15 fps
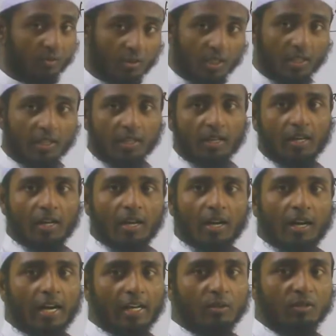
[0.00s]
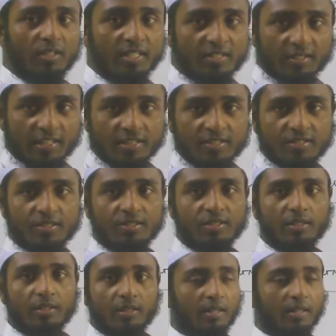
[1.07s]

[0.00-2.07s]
3, I will discuss